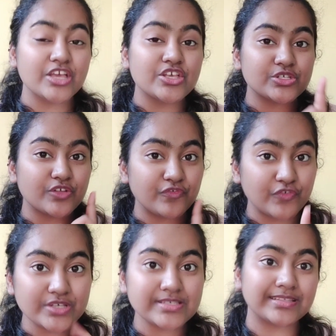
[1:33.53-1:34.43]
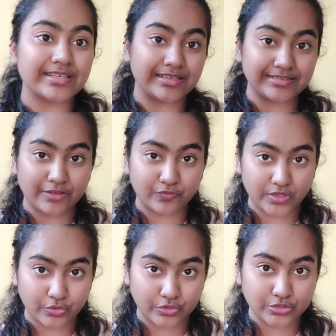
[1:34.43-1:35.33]
So the first thing that we
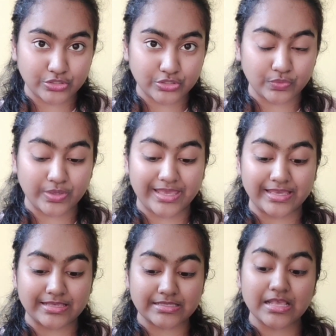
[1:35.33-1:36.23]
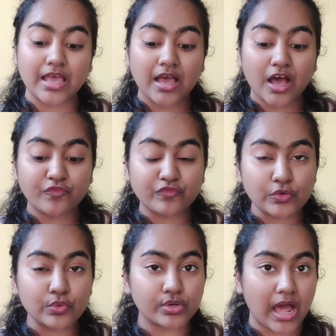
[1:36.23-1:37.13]
are going to do is a
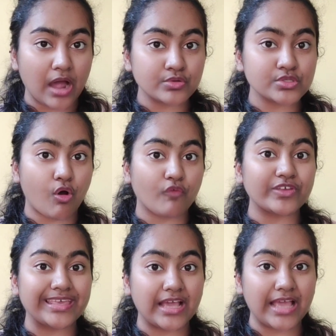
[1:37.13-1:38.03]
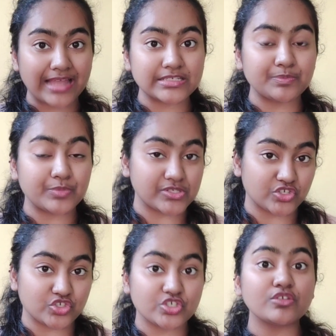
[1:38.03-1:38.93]
few rounds of cat
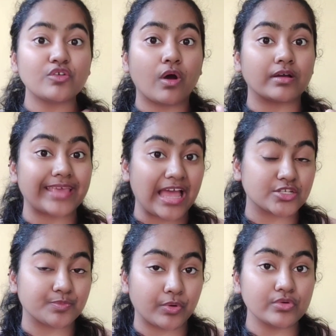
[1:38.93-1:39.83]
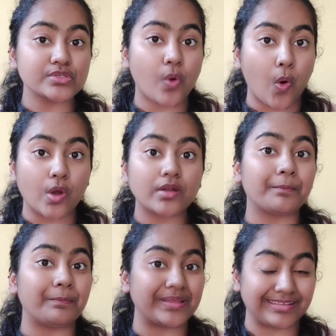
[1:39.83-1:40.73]
position or cat pose or
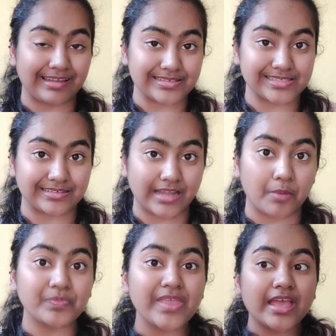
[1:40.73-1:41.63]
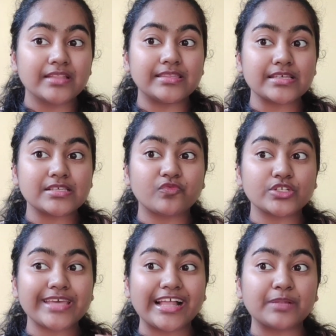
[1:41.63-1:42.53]
Bithilasana. This
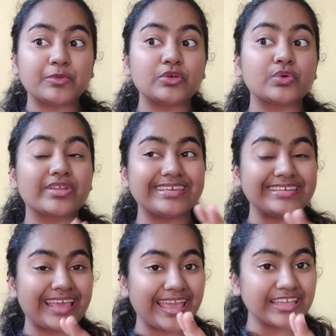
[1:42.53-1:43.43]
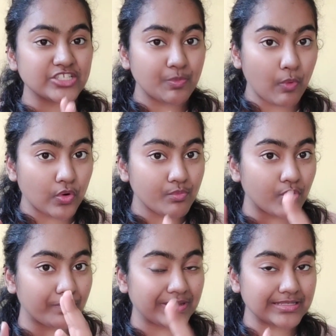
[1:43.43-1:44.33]
would help you create more
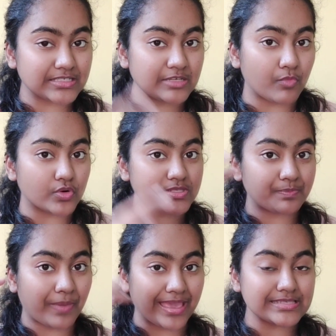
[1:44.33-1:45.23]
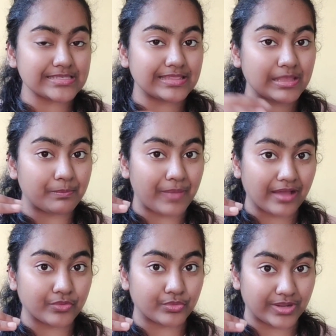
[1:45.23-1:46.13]
mobility, more space in the
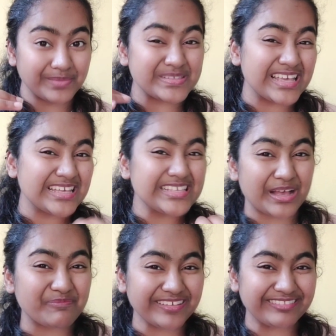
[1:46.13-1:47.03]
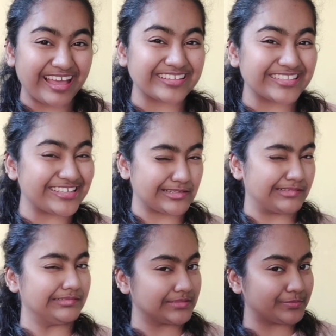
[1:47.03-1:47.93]
back ribs, something that is a
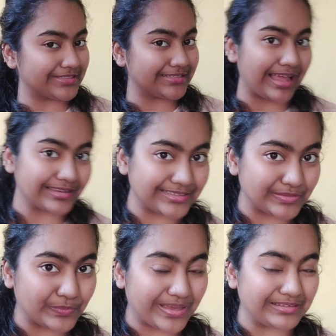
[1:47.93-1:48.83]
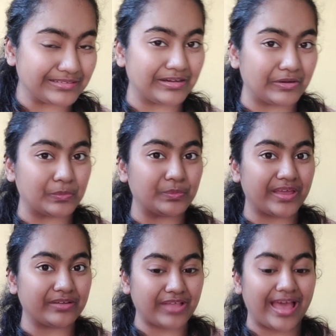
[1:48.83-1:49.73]
little bit lacking when
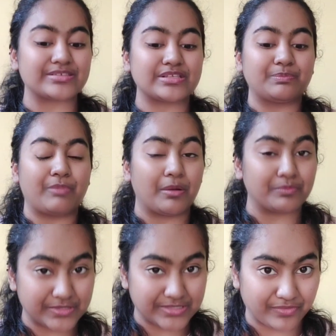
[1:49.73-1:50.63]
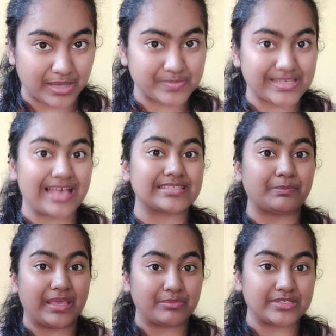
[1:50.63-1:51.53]
as the bump develops, as the
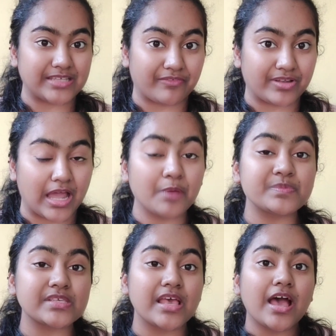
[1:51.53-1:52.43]
baby develops.